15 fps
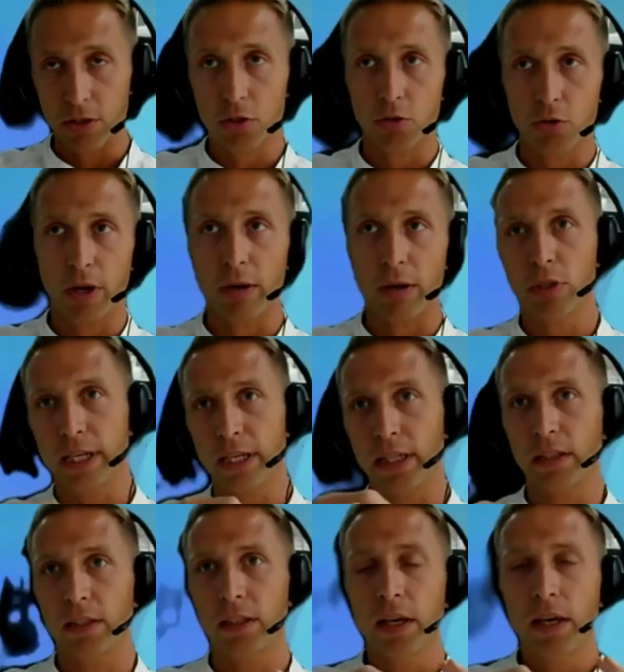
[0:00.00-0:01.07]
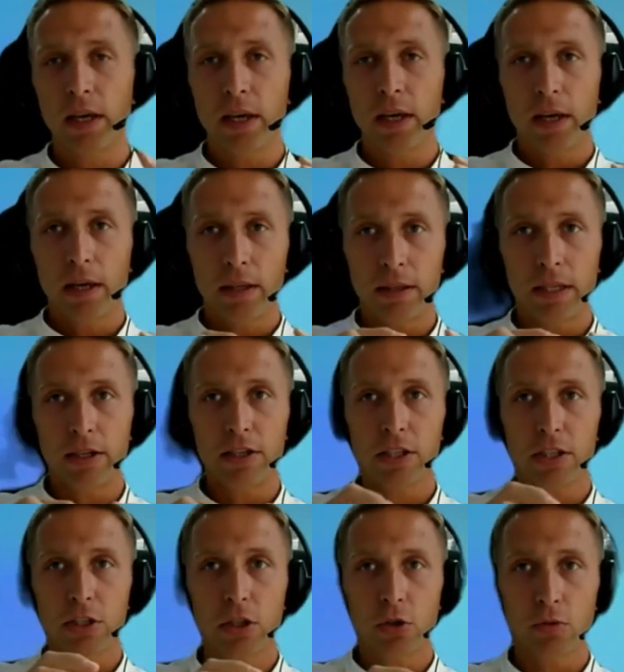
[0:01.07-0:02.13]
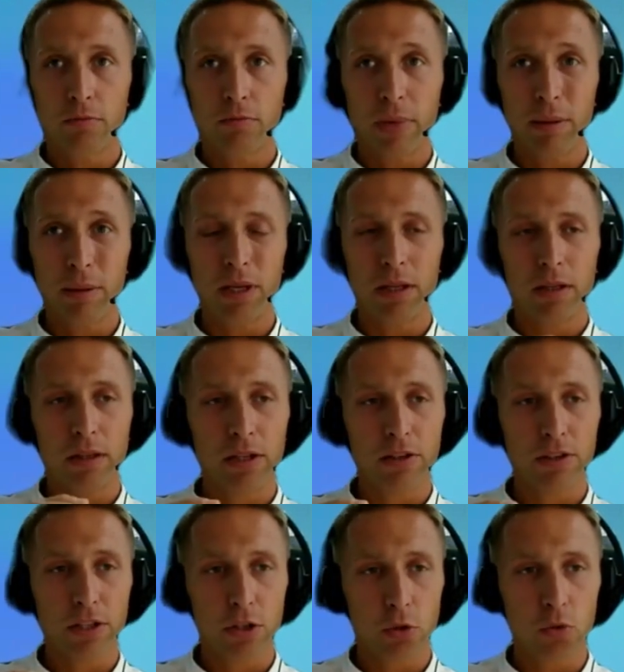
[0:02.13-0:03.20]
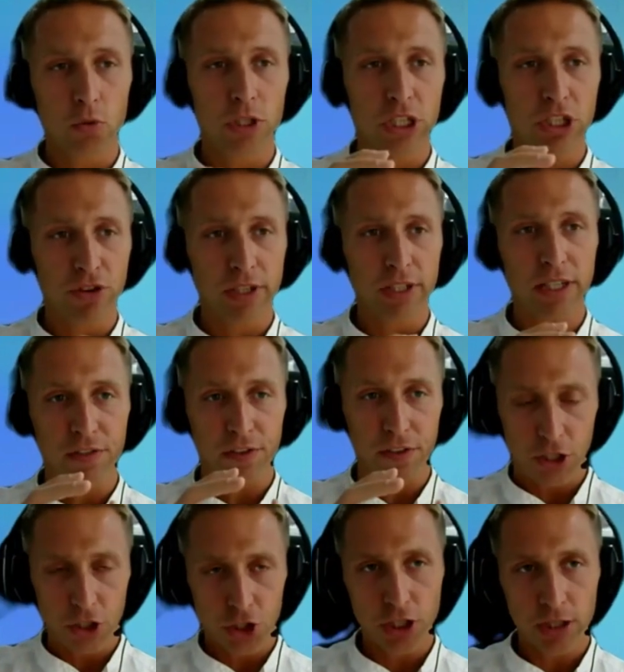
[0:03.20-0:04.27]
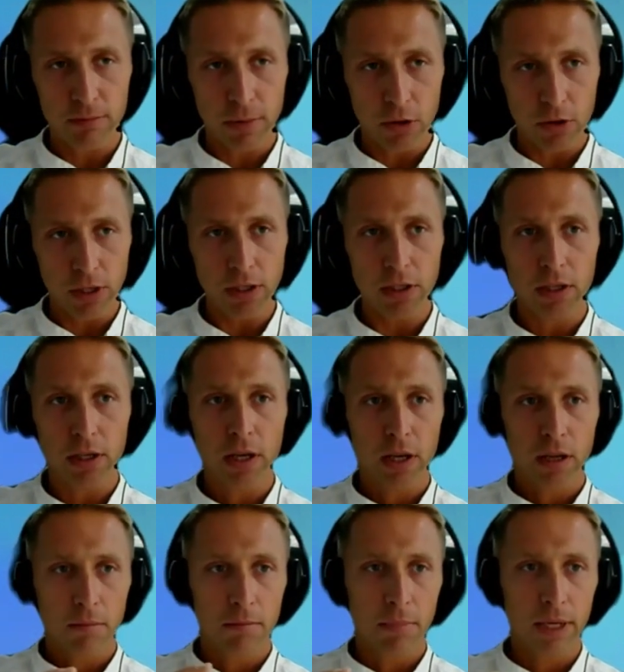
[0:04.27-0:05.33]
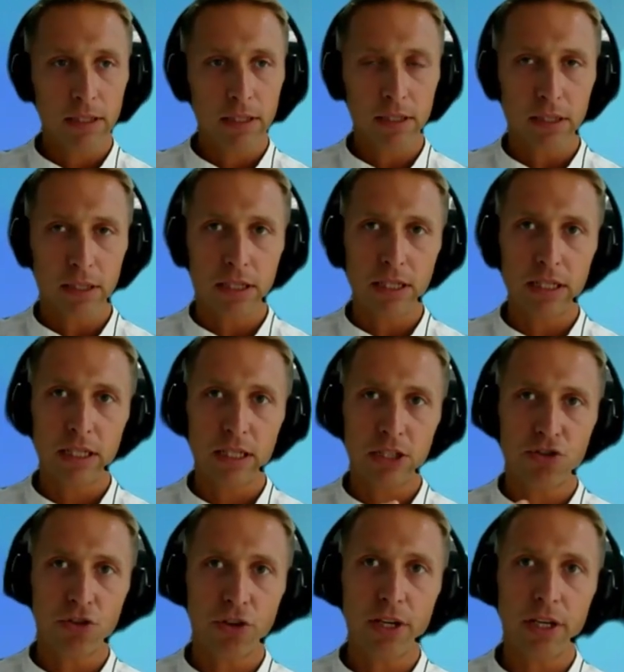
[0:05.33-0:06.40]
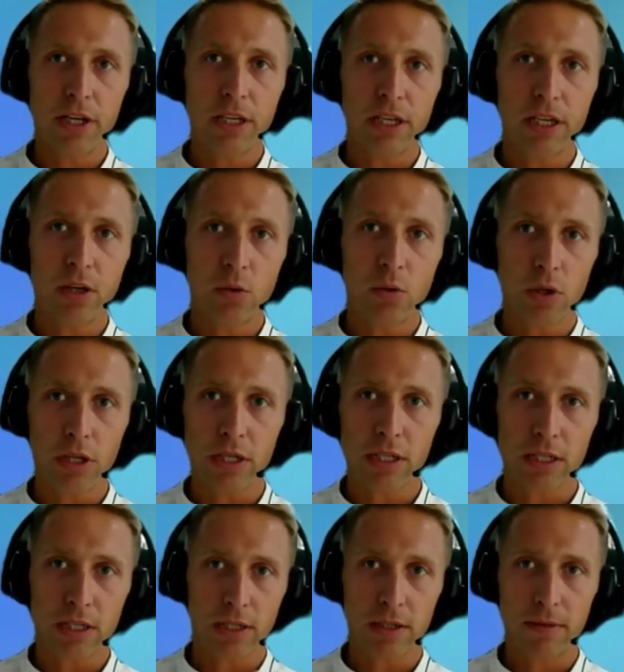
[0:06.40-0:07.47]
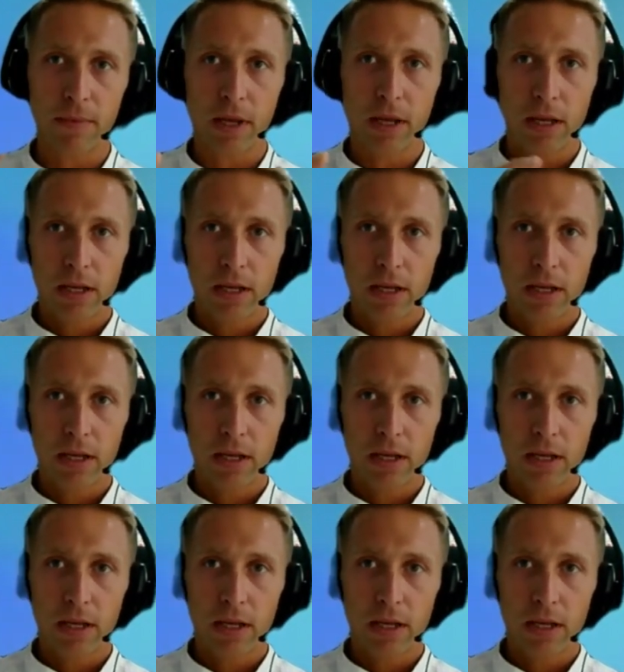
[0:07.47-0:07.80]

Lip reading: So I would say that there is no strict definition about it, but these 3 keywords are